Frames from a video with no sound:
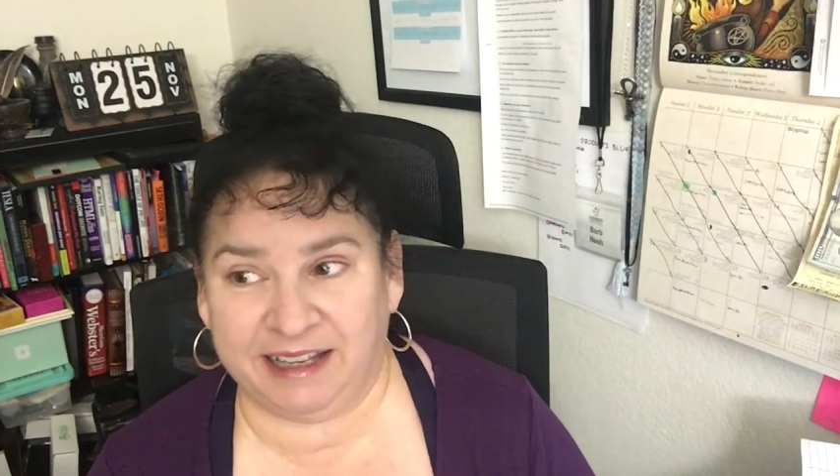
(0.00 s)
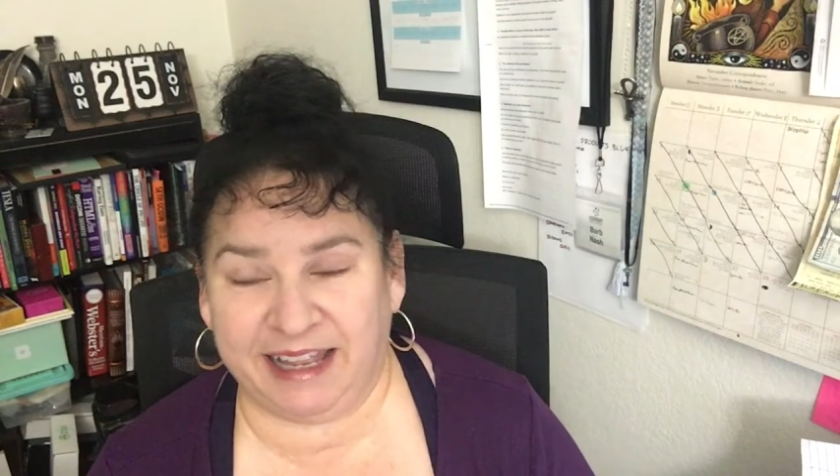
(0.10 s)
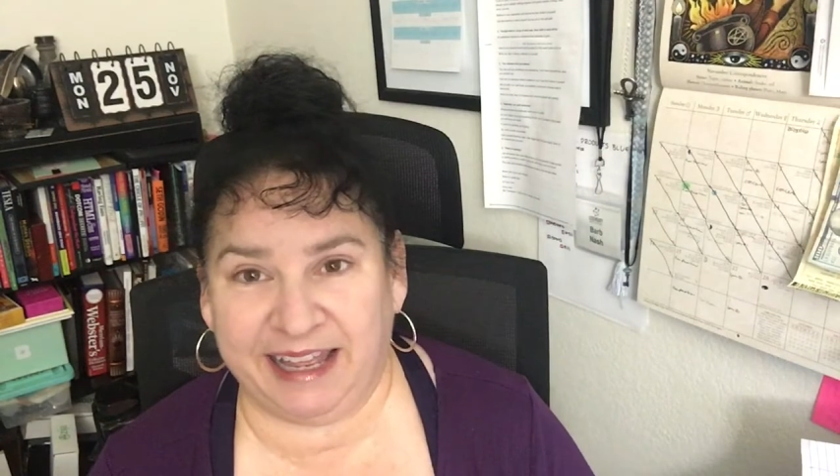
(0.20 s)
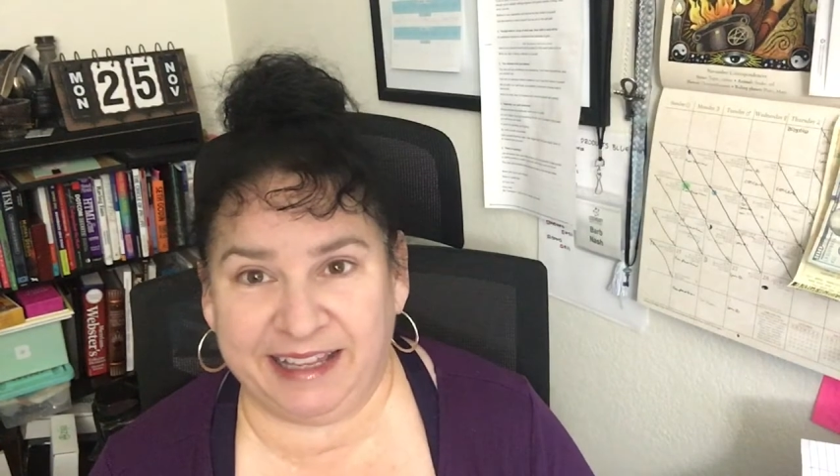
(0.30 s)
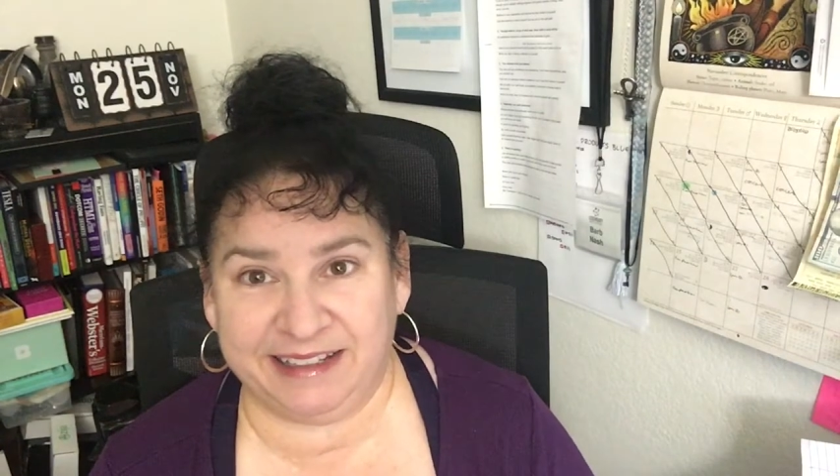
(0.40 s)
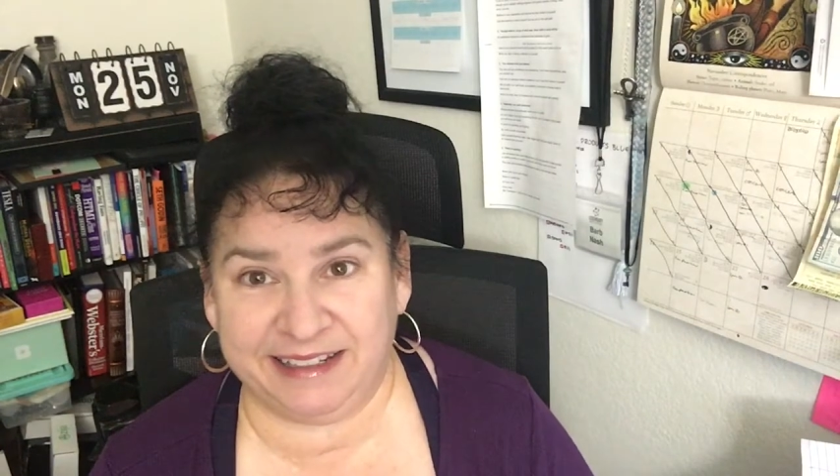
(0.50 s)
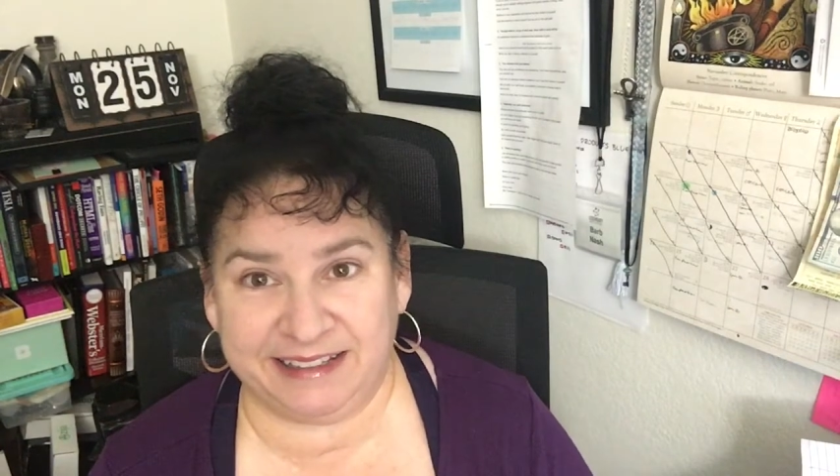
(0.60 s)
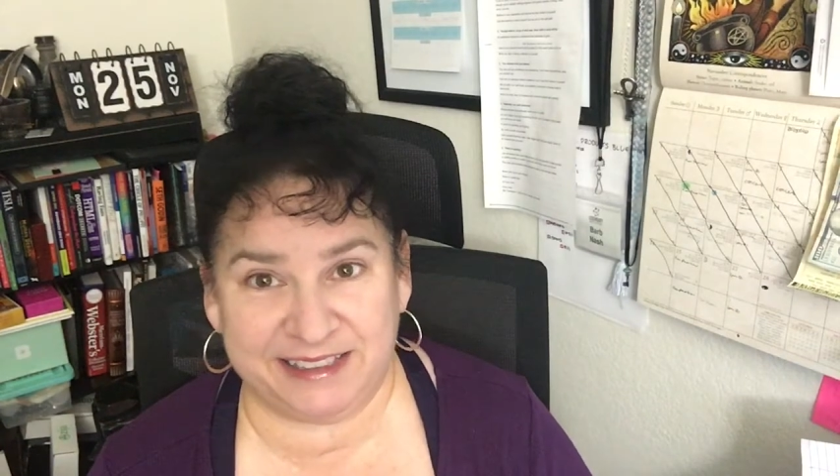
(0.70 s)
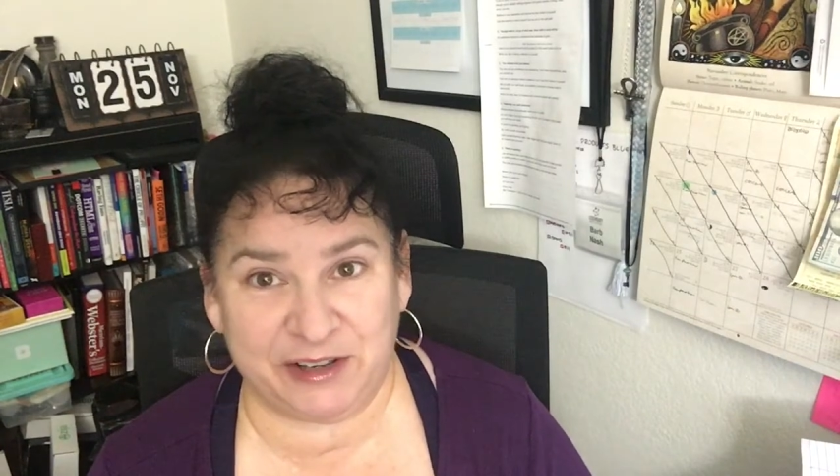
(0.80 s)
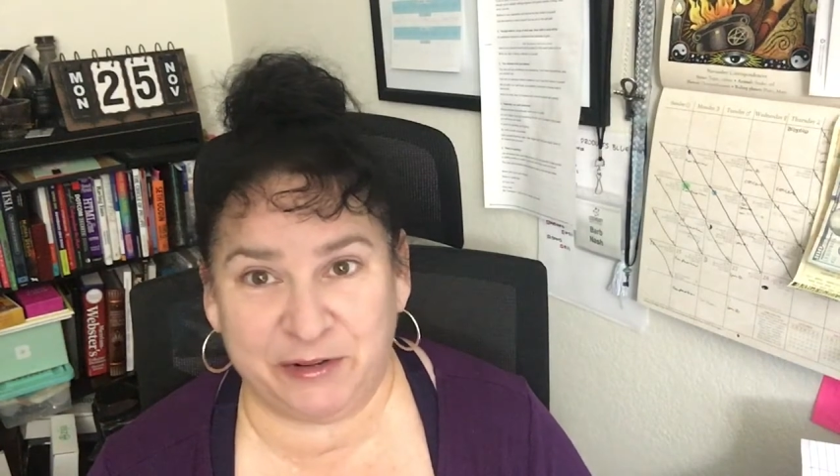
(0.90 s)
and
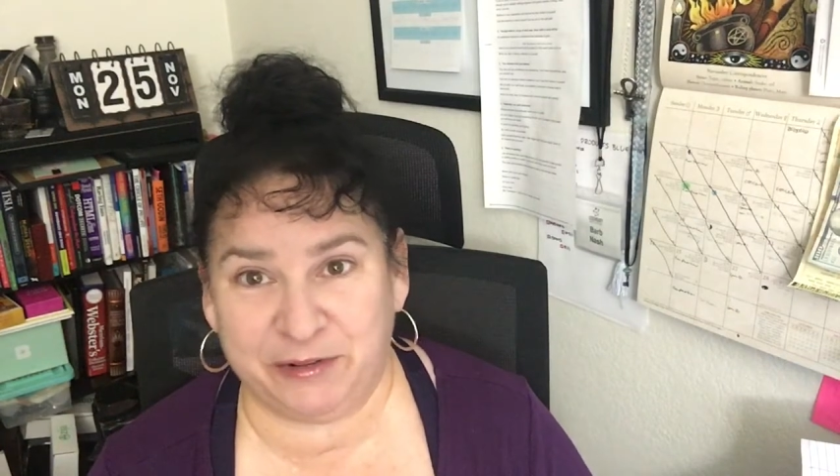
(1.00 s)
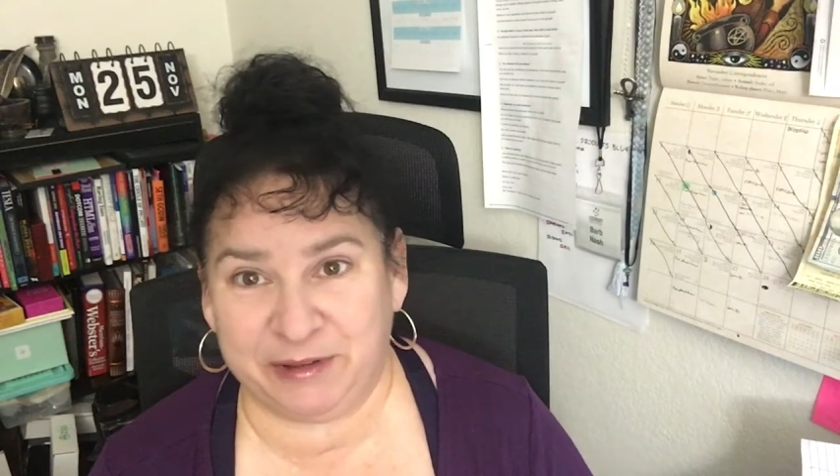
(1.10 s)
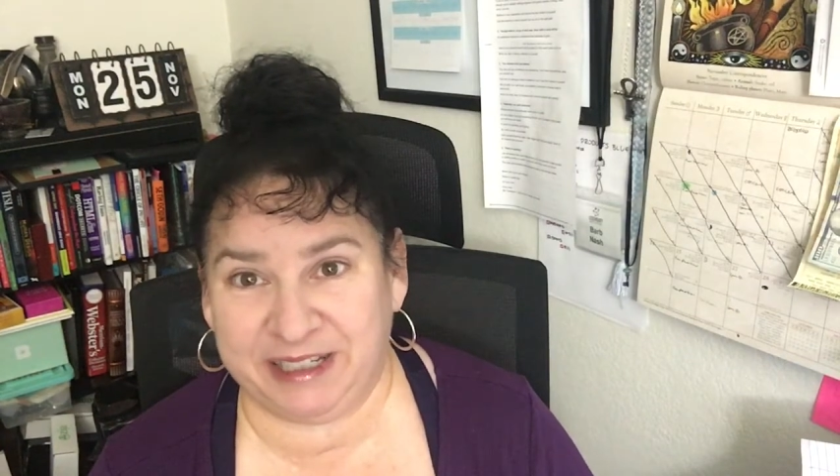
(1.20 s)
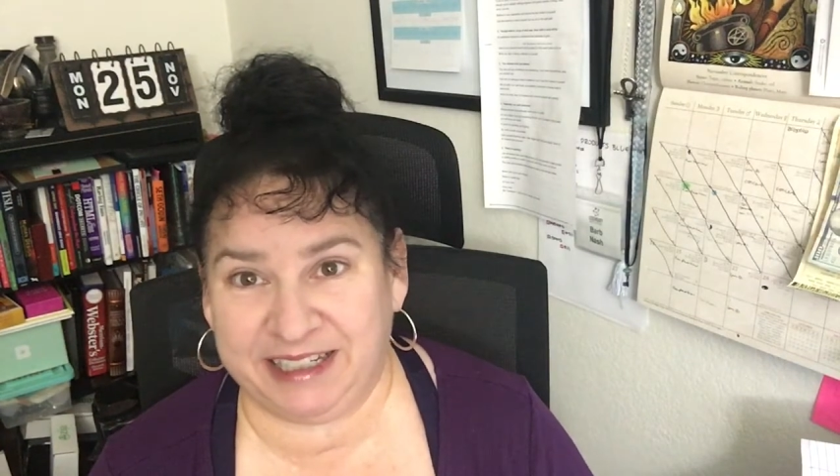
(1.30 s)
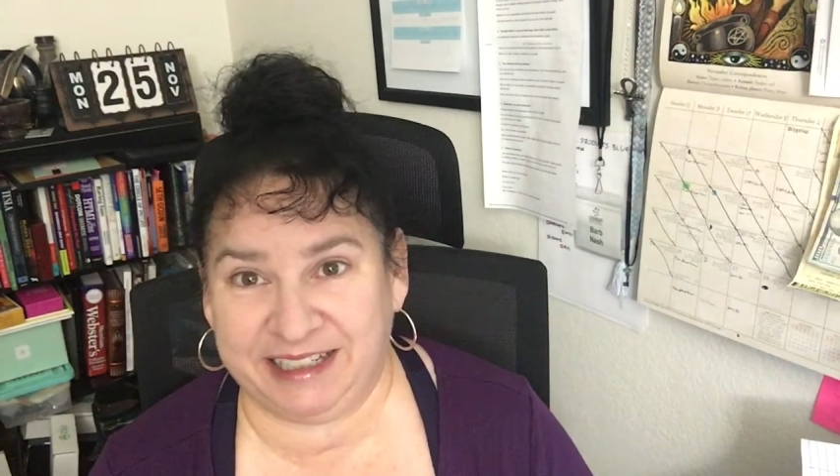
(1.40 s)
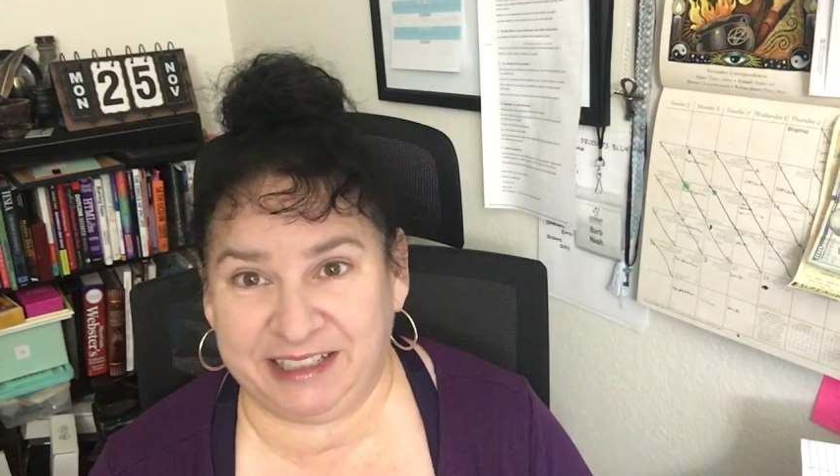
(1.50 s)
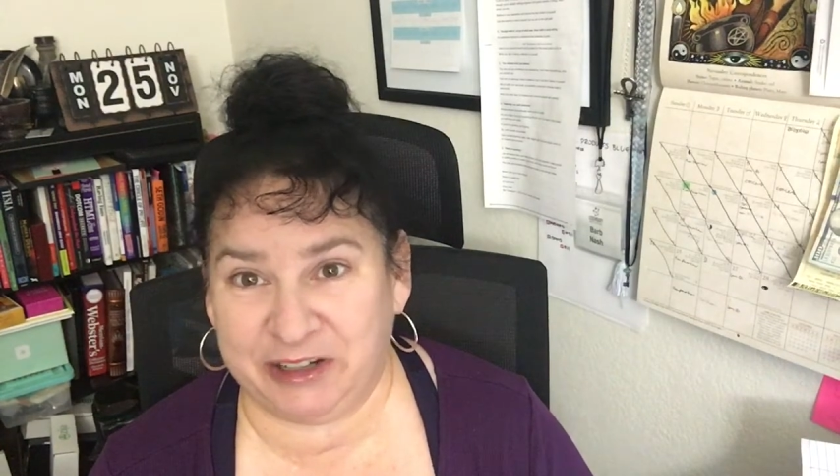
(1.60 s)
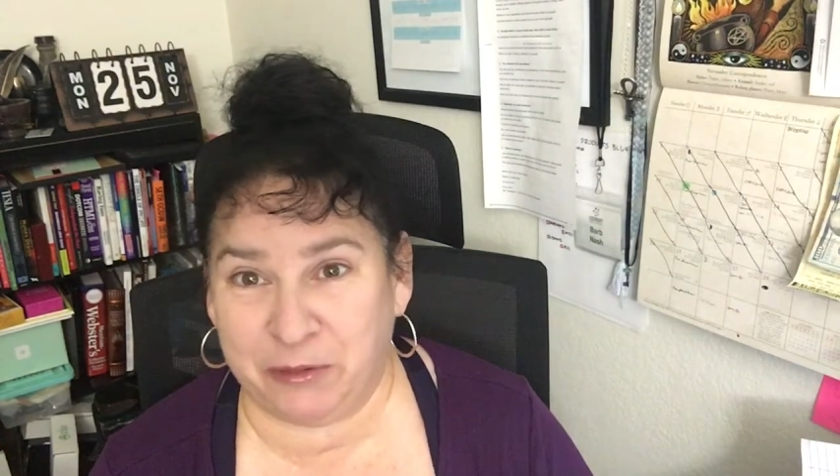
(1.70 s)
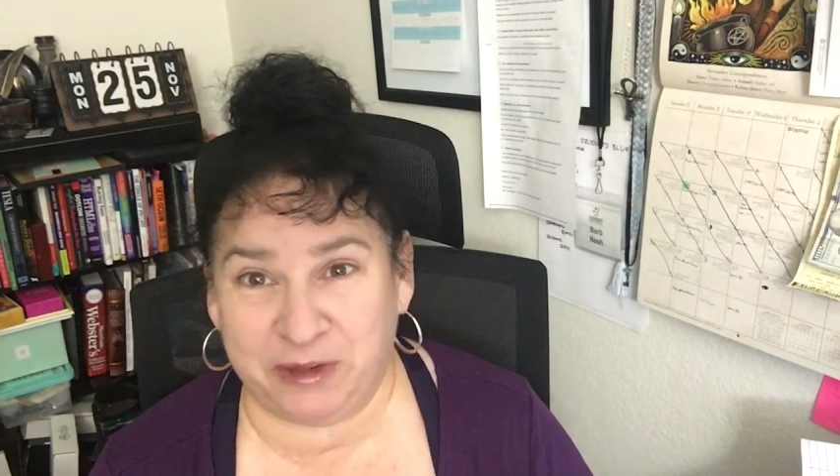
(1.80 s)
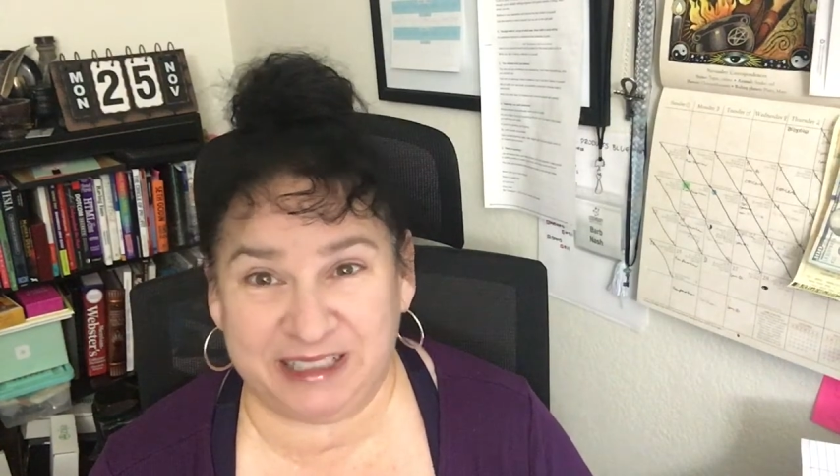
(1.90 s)
so you
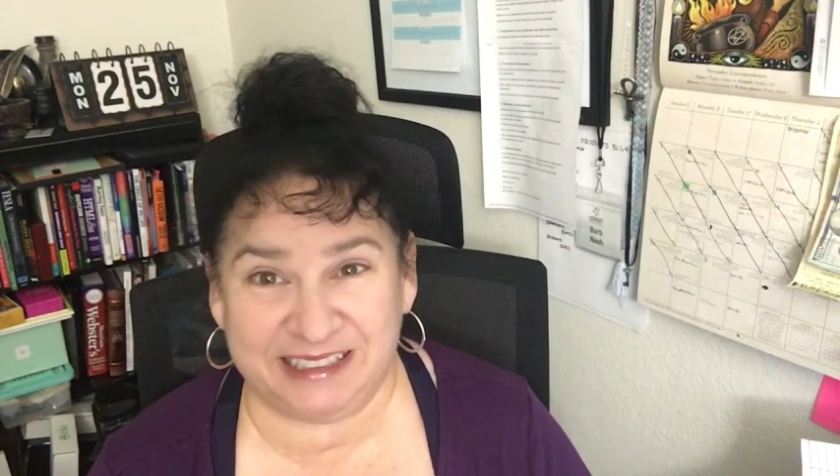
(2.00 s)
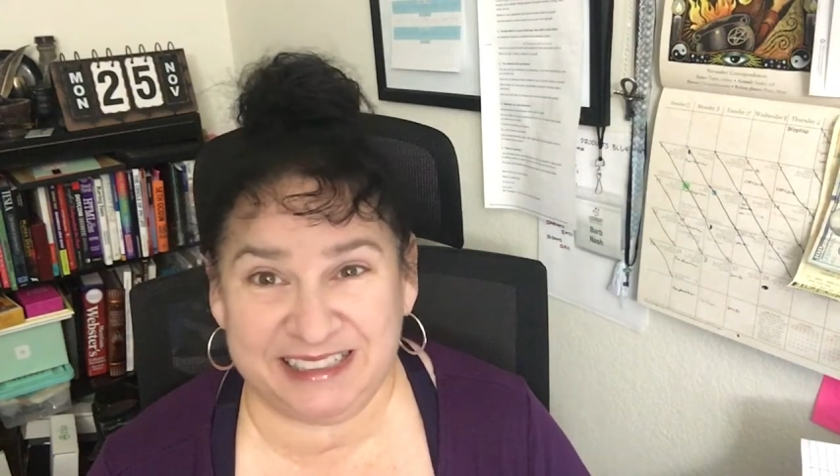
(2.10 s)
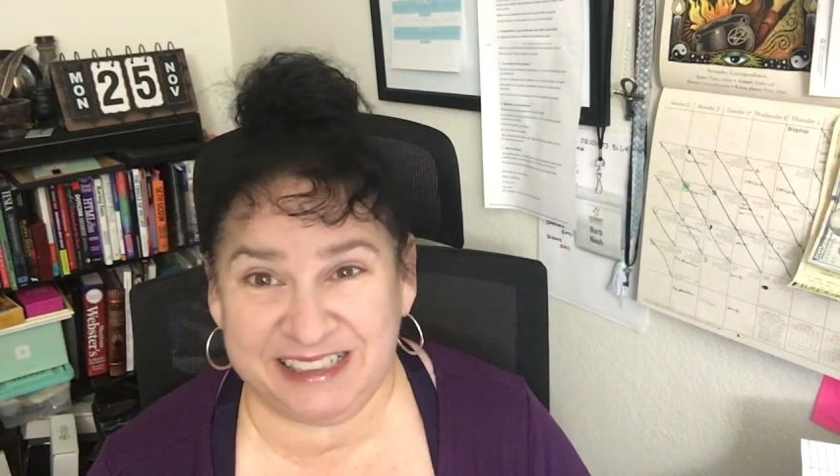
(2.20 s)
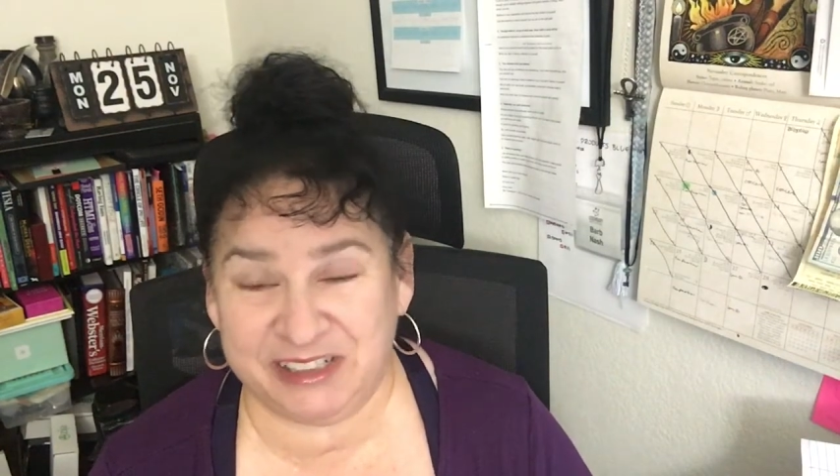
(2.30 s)
don't want to listen